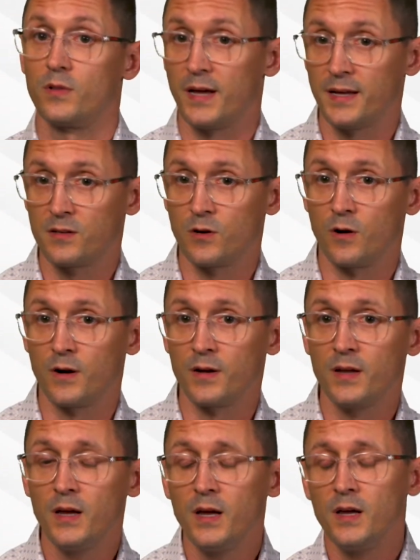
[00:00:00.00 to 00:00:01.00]
Liongard
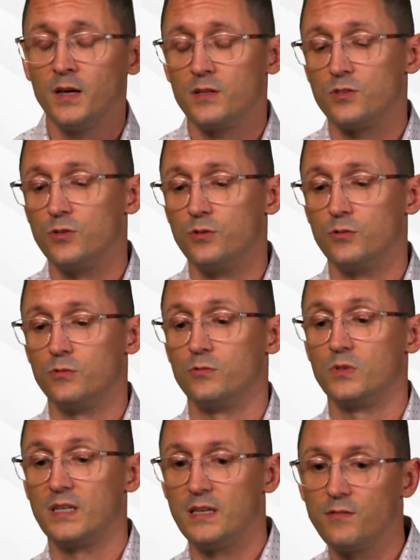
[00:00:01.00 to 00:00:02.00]
to
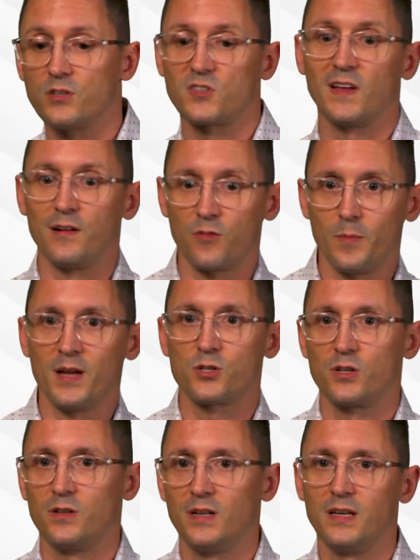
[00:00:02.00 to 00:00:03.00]
give us that
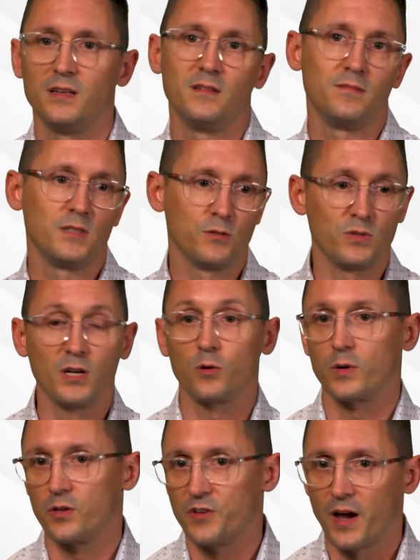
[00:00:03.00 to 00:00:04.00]
information in near
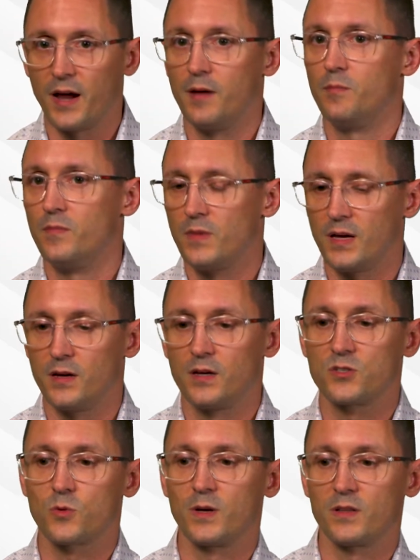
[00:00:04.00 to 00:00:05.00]
real time
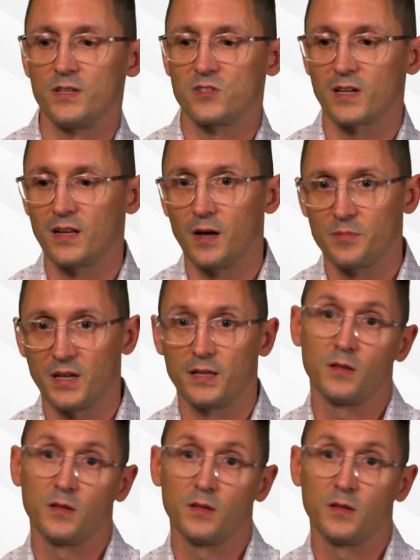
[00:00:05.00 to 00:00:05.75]
as quickly as it can update.